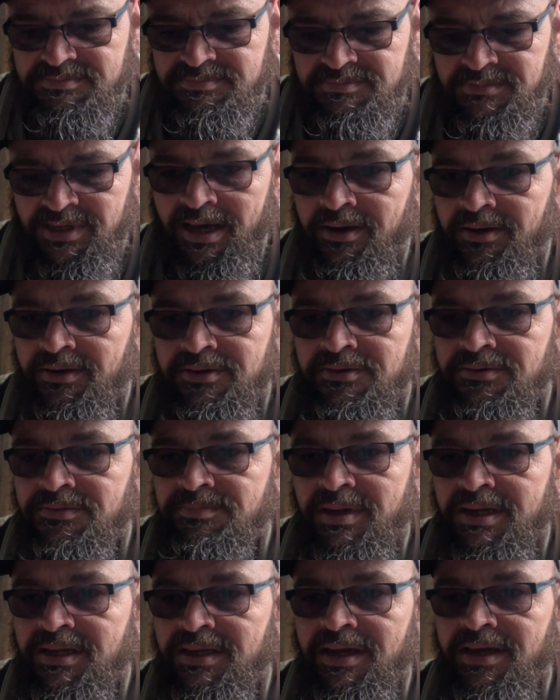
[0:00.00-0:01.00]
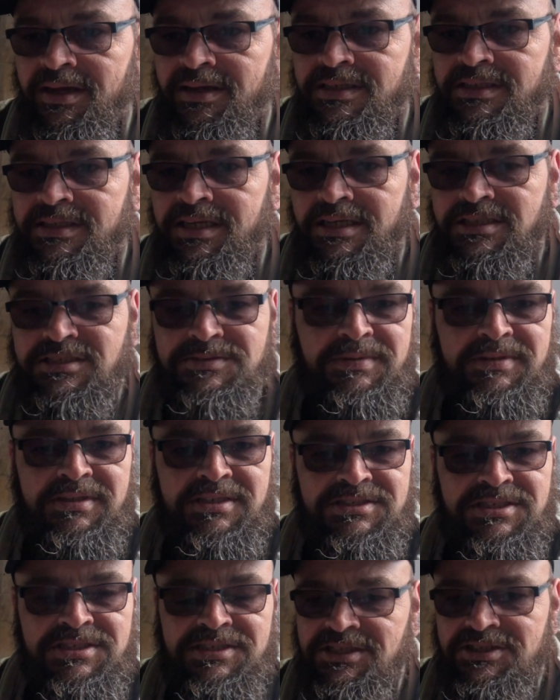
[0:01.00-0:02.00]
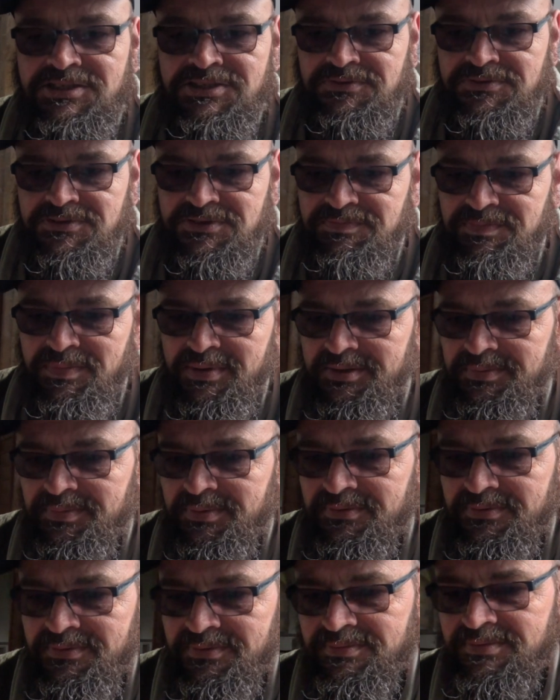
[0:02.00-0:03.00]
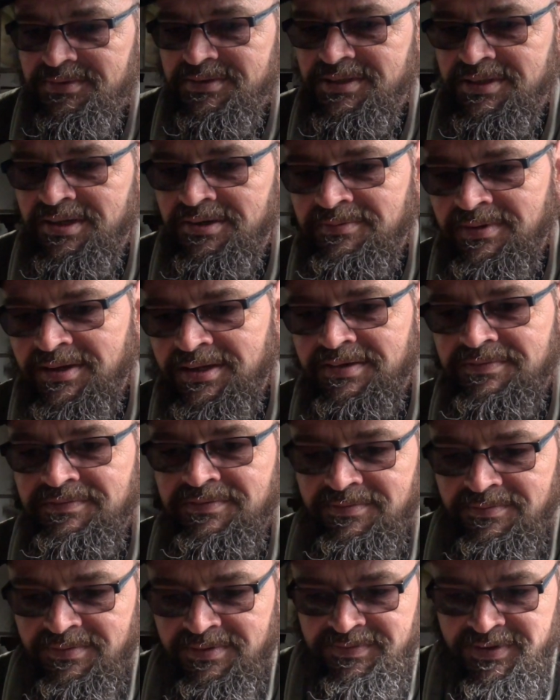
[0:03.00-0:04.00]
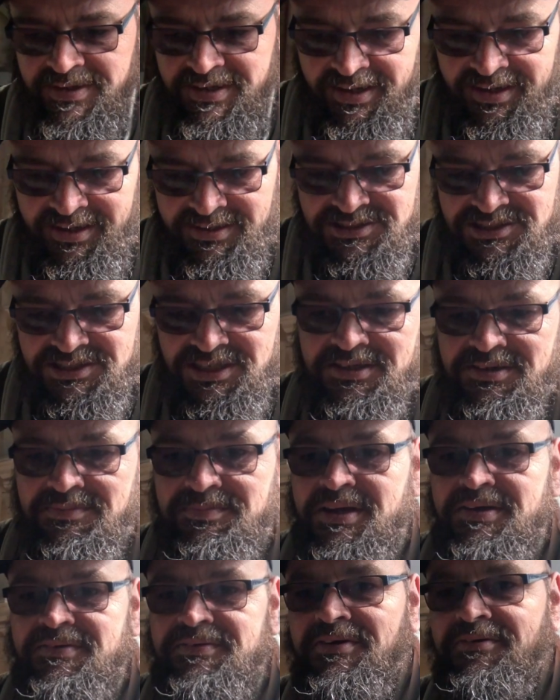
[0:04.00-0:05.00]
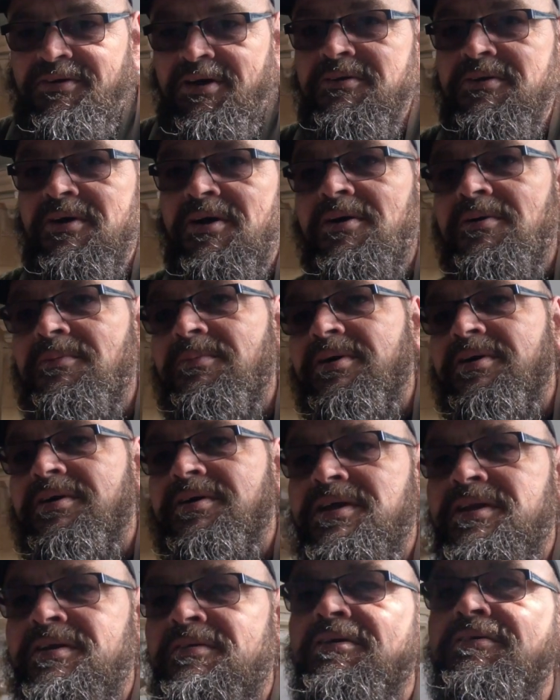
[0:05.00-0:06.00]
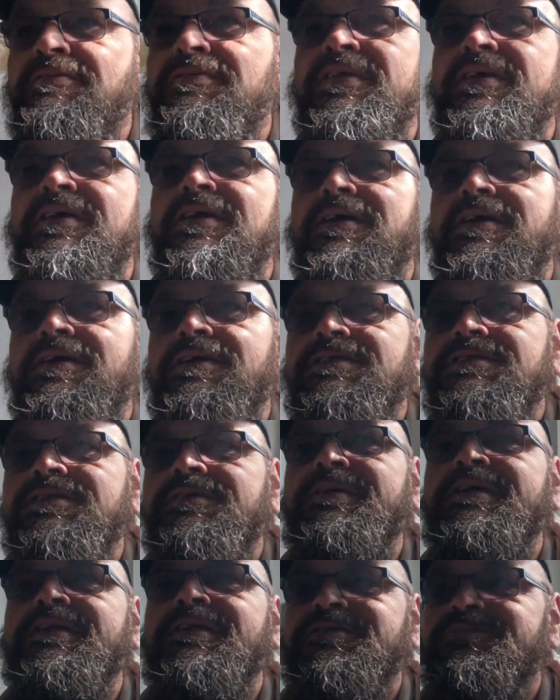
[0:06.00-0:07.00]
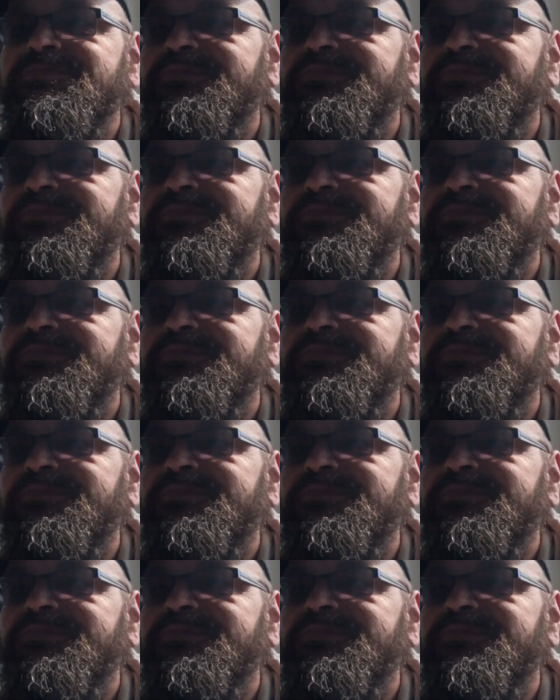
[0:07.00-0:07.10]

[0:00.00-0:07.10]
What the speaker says: no, I can't make out any dates. But there's initials of people, you know, where they've etched in a bit of their own artwork, you know, over the years. I mean, that's